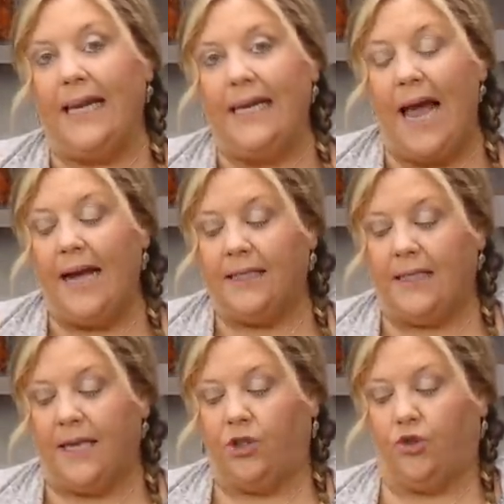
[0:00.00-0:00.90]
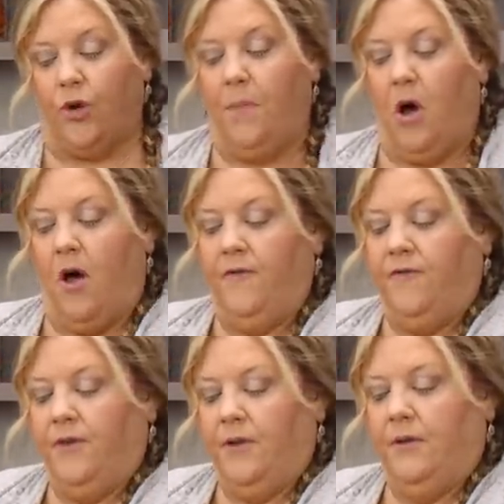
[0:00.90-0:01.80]
any excess drip
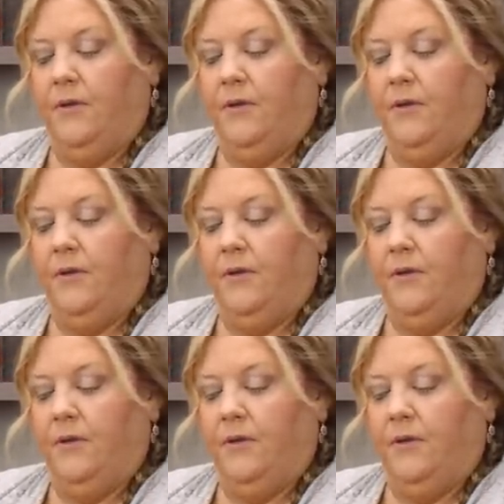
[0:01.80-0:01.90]
off,